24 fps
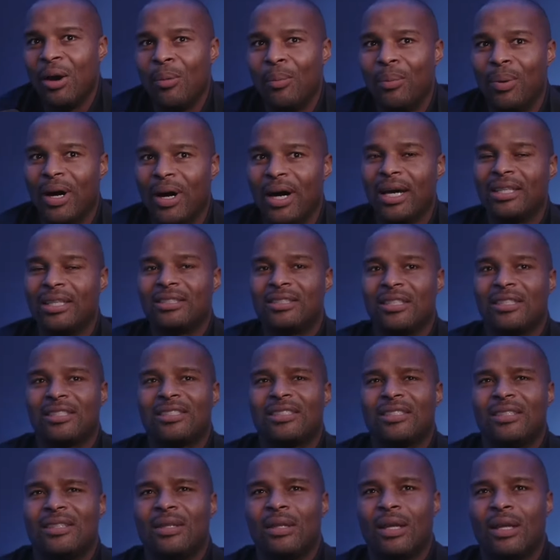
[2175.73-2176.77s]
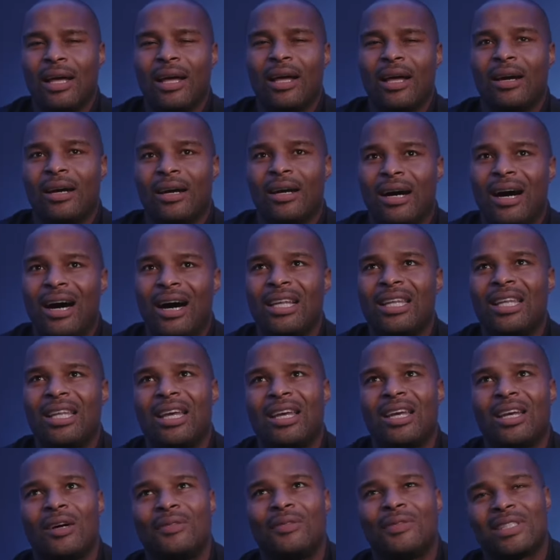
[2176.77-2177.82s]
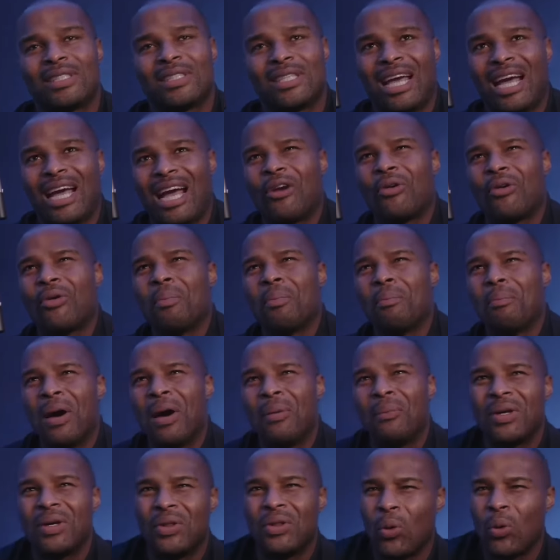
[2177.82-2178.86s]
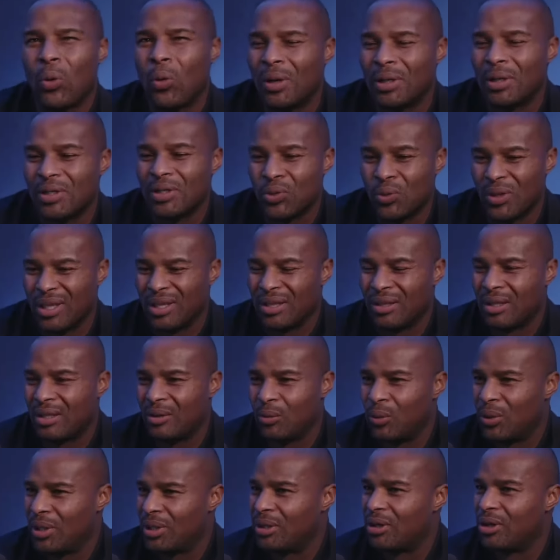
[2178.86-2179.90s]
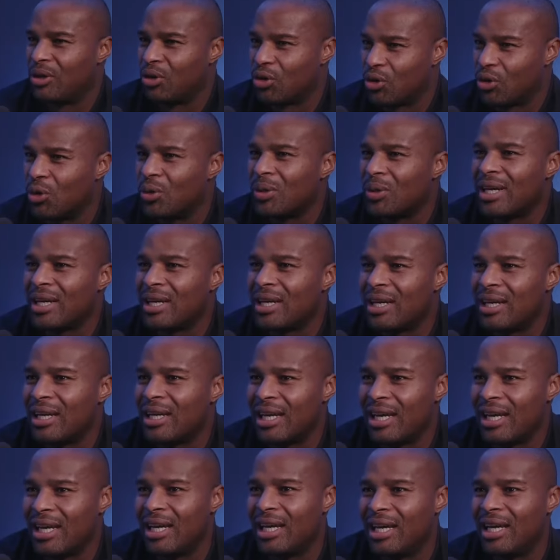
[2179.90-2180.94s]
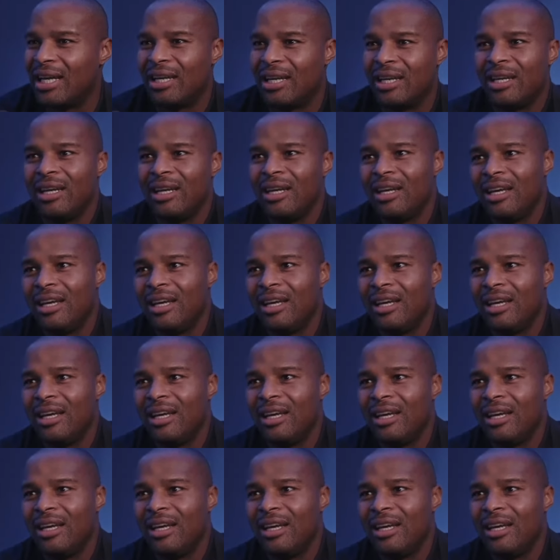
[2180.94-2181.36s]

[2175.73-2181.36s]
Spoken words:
But just, oddly enough, it's like I remember the ones with Gruden,